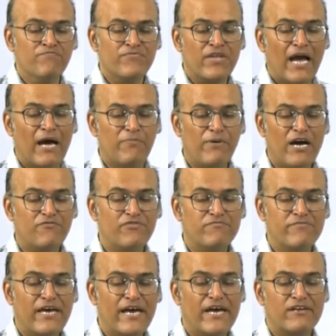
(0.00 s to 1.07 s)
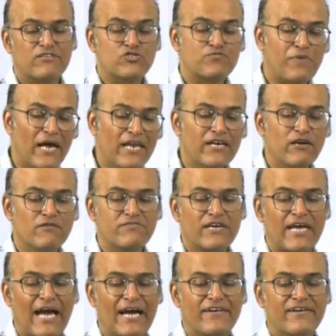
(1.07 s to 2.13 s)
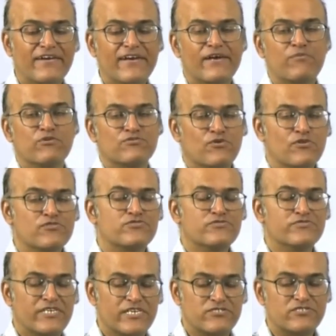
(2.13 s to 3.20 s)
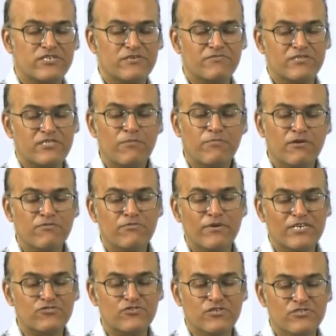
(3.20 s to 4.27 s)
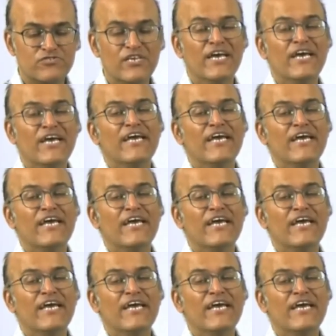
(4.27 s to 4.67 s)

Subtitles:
Apart from that, spelling of the candidate was also tested with a couple of questions.